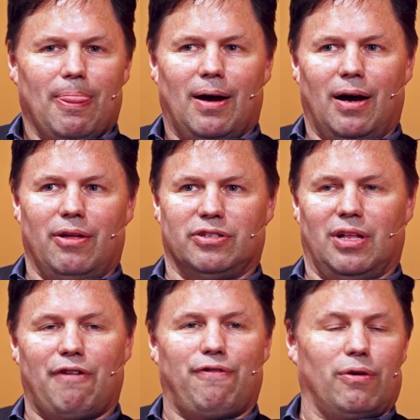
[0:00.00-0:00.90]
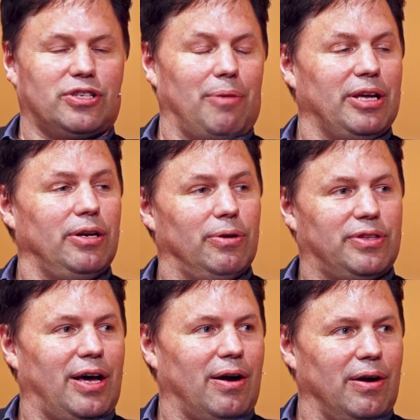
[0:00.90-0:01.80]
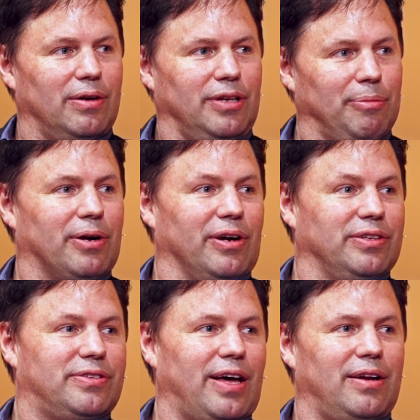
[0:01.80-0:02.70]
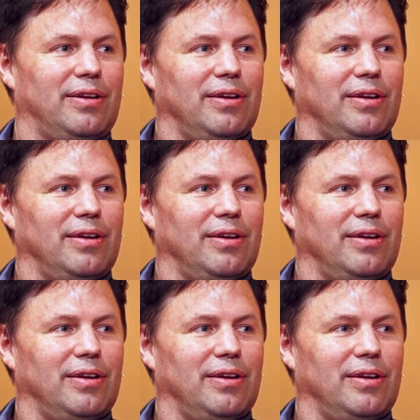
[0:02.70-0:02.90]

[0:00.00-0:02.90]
There's a lot of folks coming into it that are immigrants that,